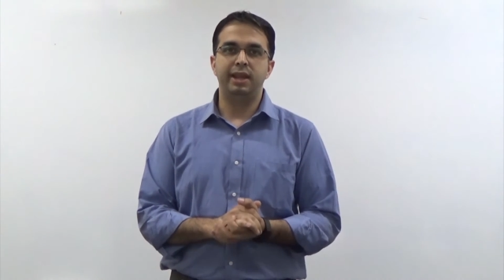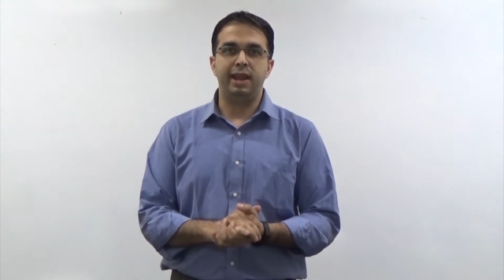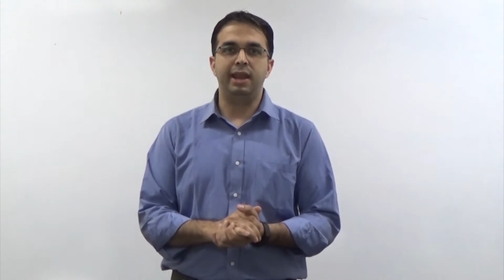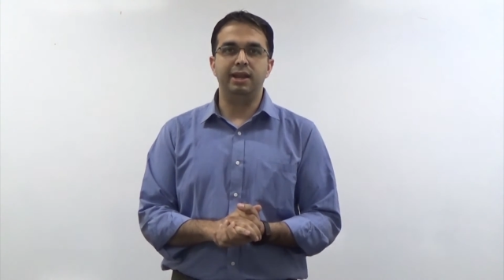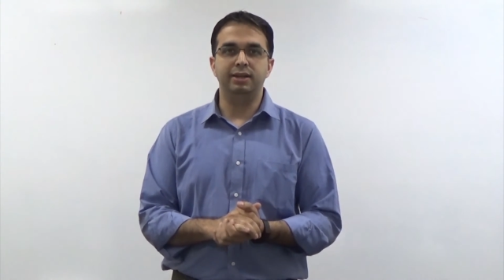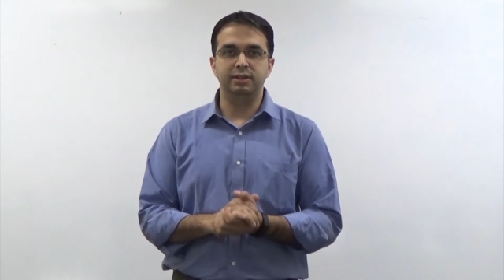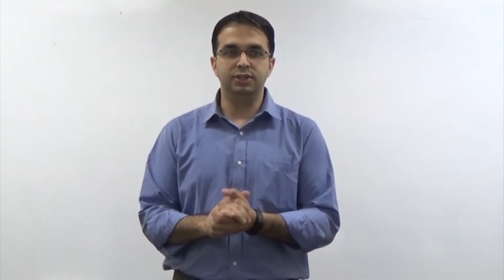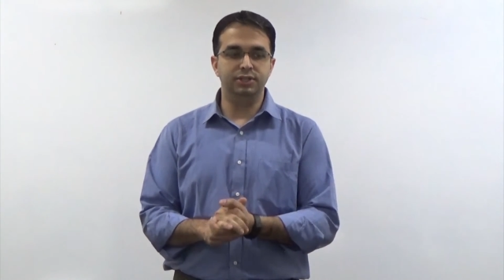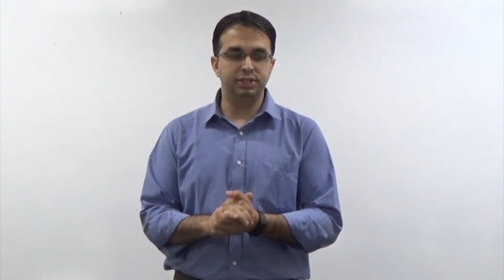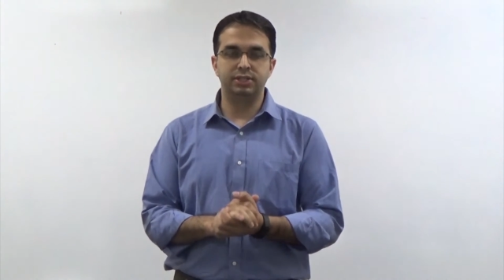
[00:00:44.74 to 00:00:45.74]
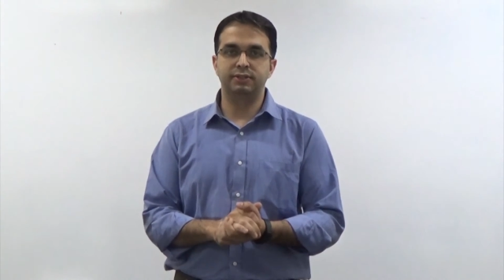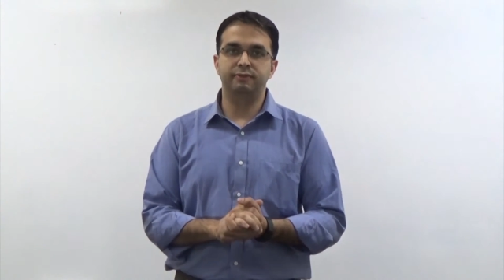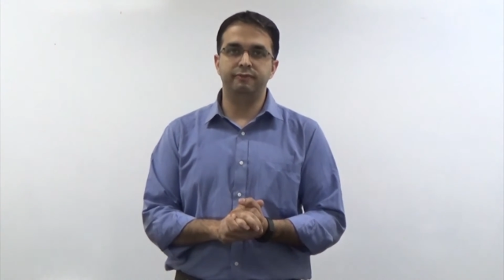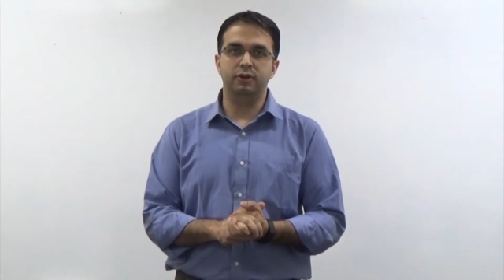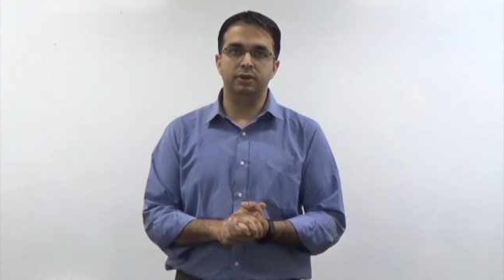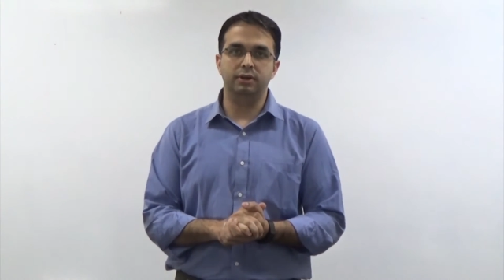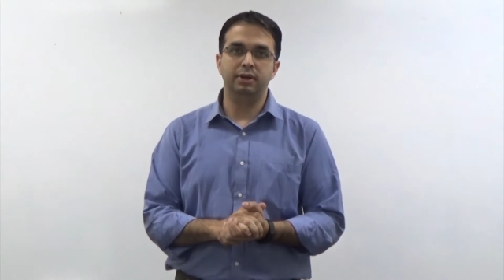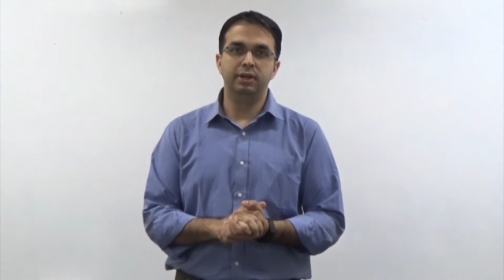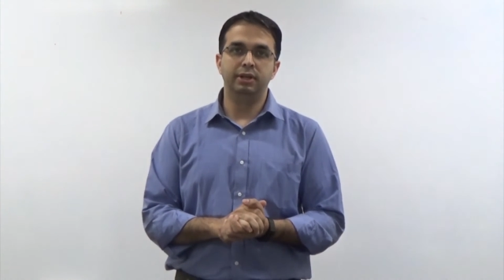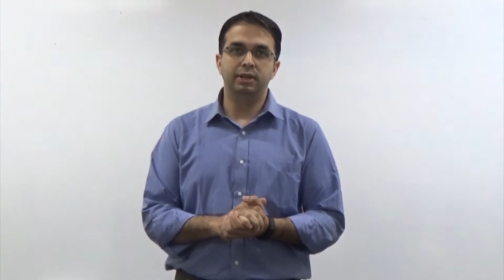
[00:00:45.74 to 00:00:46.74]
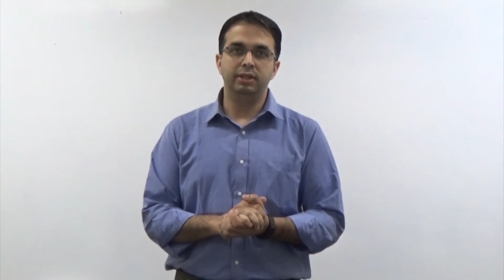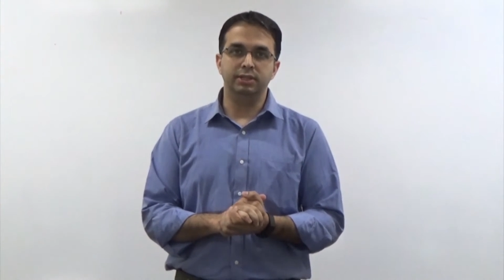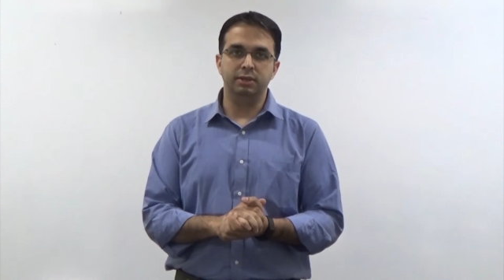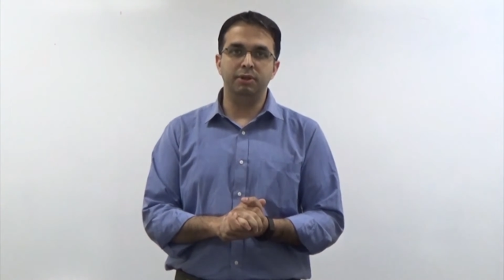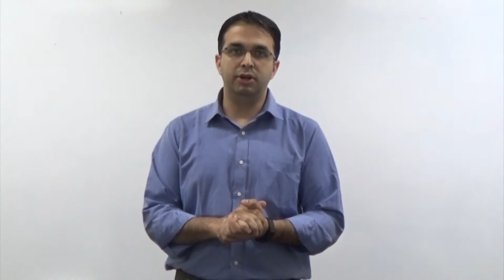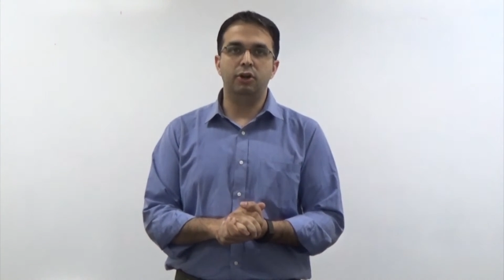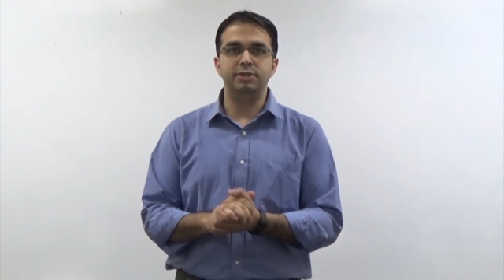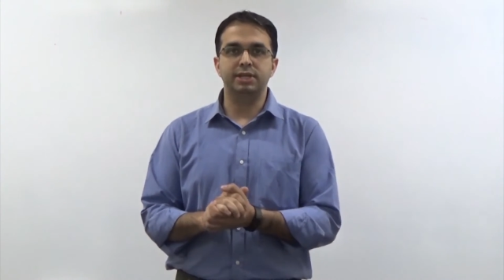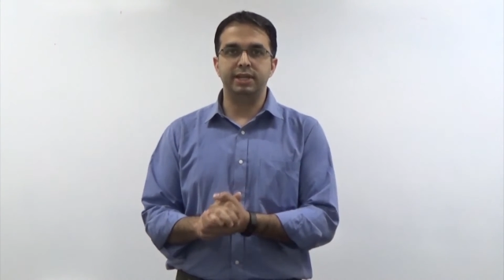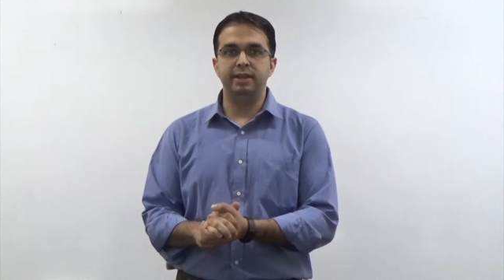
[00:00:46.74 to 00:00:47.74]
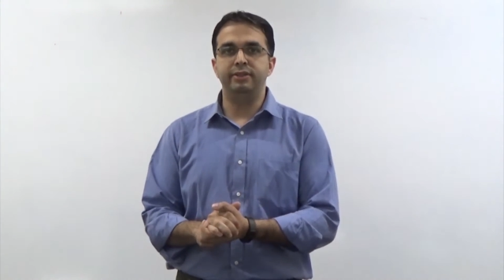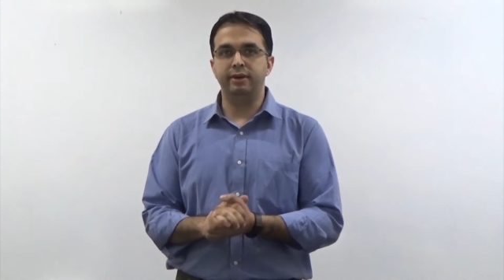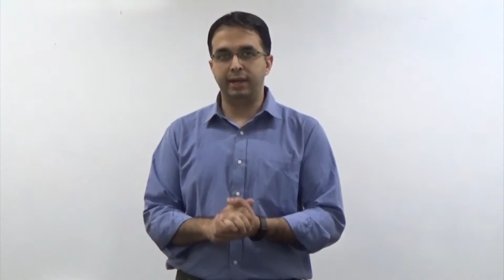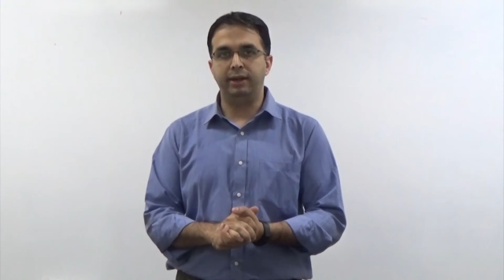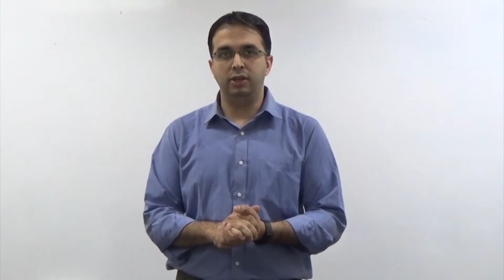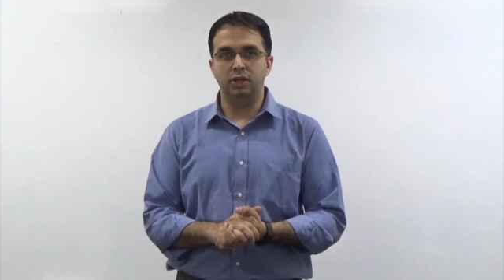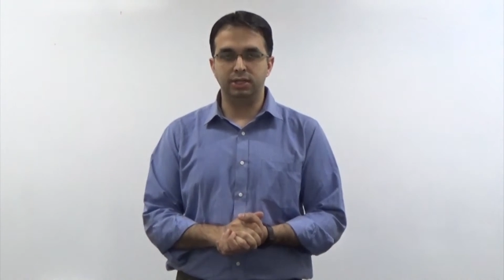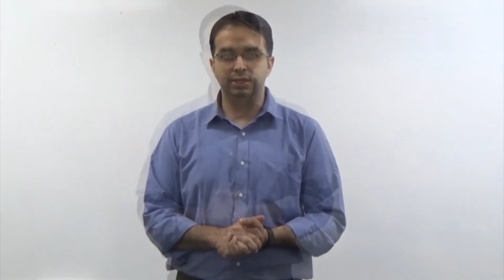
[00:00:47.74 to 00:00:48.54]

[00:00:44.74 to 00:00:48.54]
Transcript: and searches for the similar objects in their catalog.